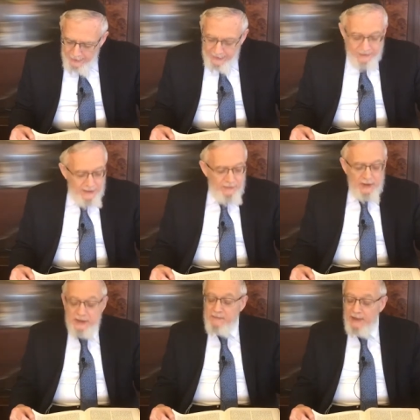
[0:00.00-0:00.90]
And even
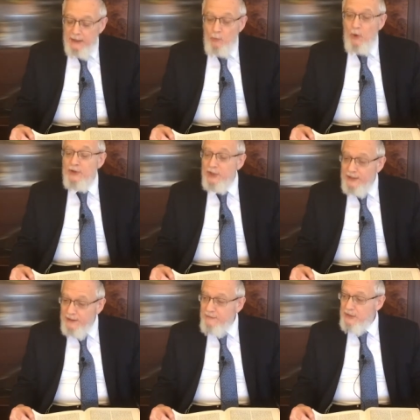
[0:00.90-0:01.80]
explain why should
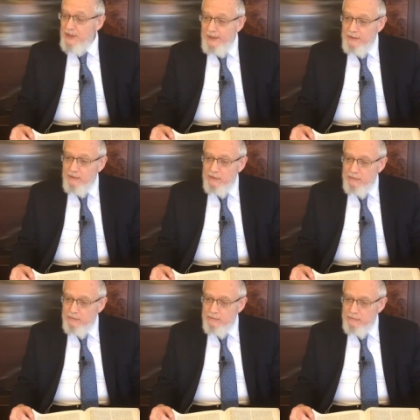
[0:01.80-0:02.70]
he leave his land?
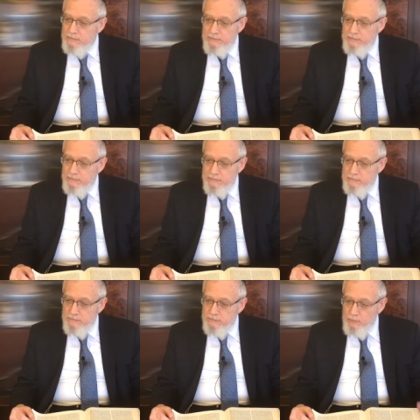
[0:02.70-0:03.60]

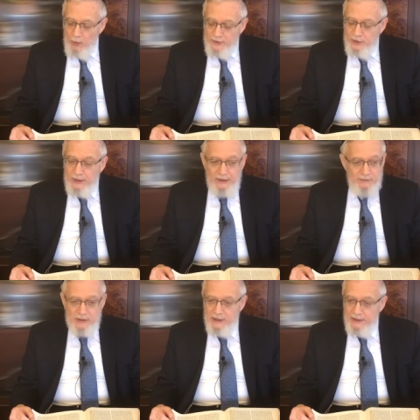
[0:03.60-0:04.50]
Why should he leave
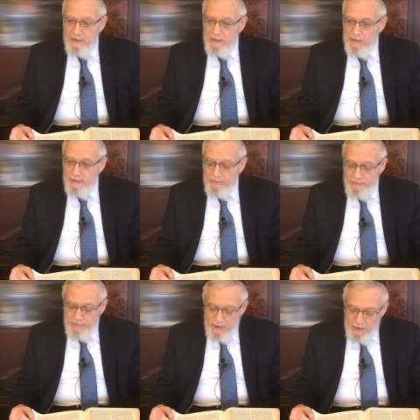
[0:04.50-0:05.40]
his land?
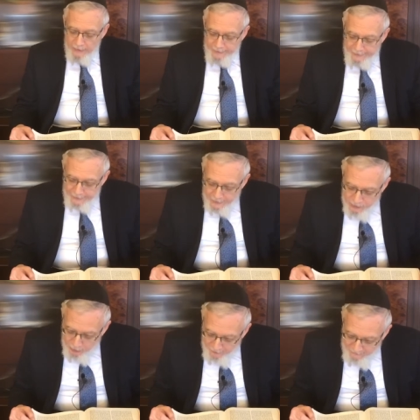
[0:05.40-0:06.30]

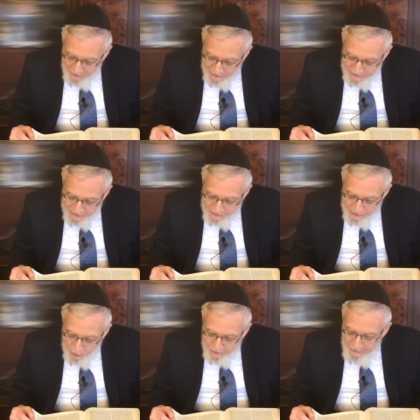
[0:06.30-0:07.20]
So the Ramban says in the
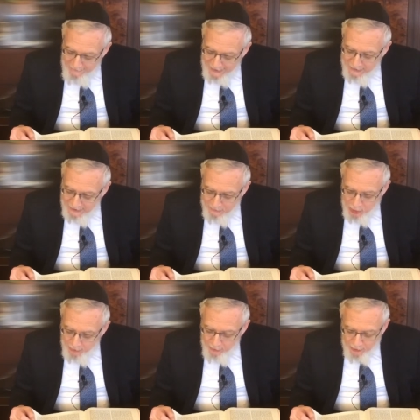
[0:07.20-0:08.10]
Surah, Kimatam
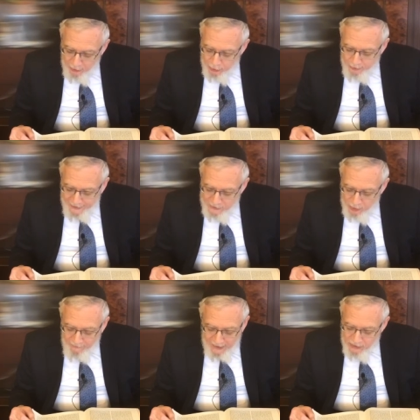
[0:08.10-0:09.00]
Shiyom Allah Kodesh Baruch
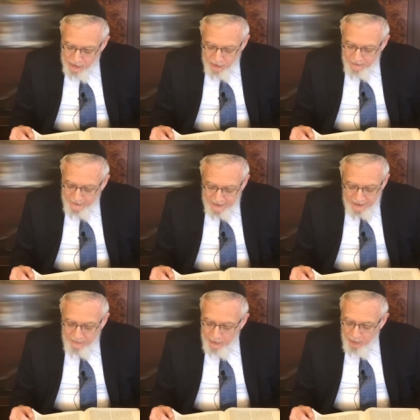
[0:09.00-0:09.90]
Azov Artzcho
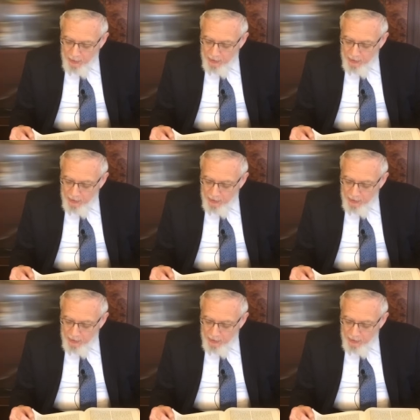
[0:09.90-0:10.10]
Avitiv